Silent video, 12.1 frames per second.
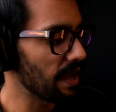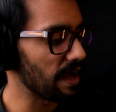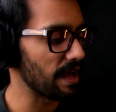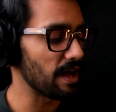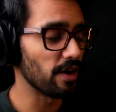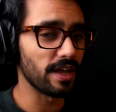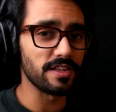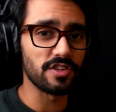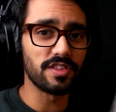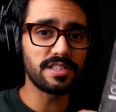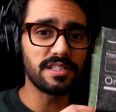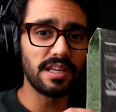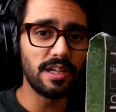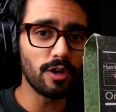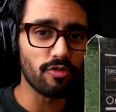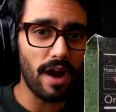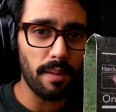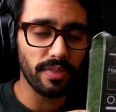Okay, so this is the
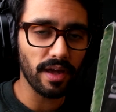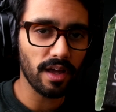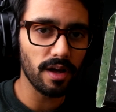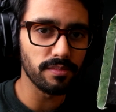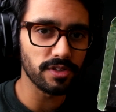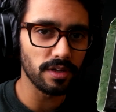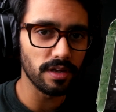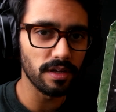little wrap that comes